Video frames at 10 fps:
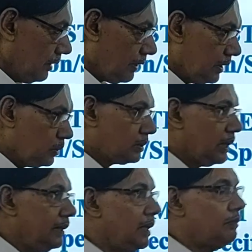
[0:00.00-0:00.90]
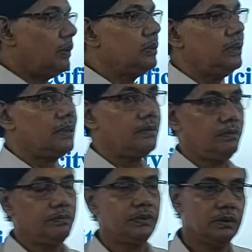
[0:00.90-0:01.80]
whenever you study about the,
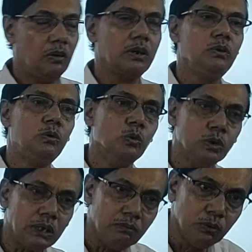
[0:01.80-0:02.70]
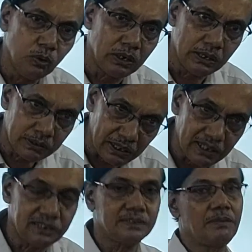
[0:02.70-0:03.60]
or you do some good
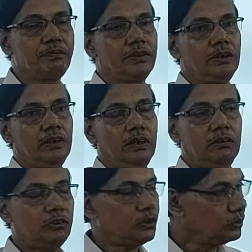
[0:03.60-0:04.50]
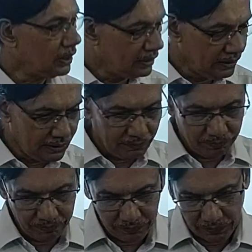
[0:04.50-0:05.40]
research,
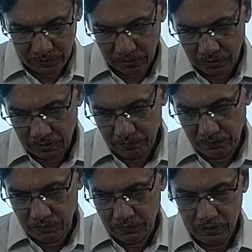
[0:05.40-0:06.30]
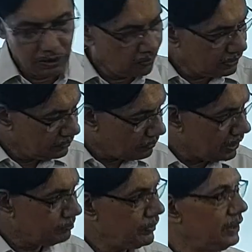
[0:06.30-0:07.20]
fortunately in our
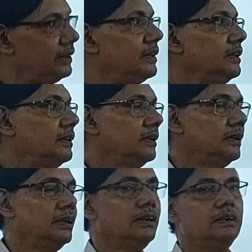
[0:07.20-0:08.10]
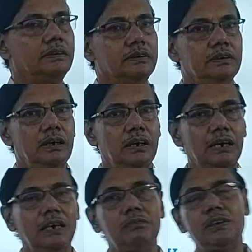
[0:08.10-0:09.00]
department
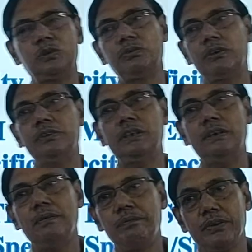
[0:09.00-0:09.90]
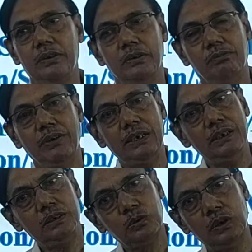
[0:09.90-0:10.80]
under my supervision,
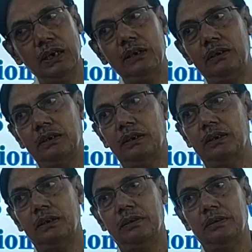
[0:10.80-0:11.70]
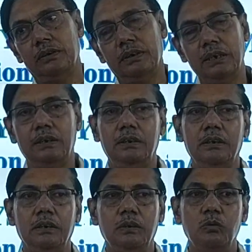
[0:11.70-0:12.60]
many students
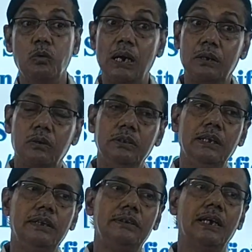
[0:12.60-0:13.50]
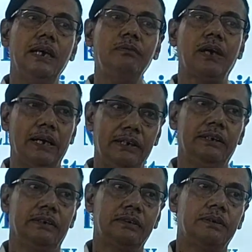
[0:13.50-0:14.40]
did work on the enzyme
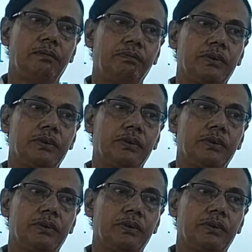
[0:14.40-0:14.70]
kinetics.